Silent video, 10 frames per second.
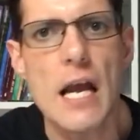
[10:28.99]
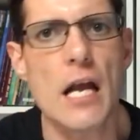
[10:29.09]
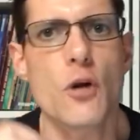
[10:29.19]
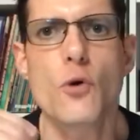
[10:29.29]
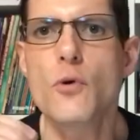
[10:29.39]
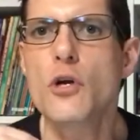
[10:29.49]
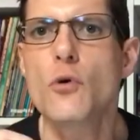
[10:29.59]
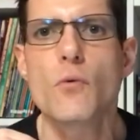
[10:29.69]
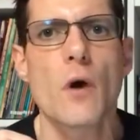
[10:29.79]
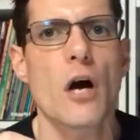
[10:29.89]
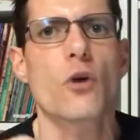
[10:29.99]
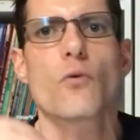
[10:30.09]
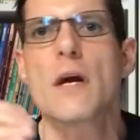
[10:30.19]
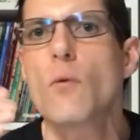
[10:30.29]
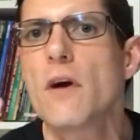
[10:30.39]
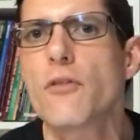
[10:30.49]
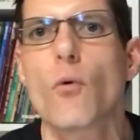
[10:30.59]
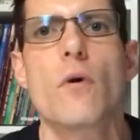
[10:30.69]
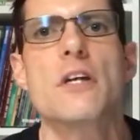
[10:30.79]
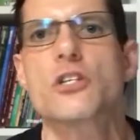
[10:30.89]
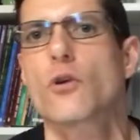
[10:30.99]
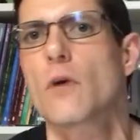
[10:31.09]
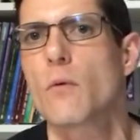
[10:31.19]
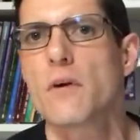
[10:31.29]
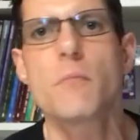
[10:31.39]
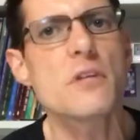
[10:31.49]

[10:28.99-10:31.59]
And who do you agree with or disagree with?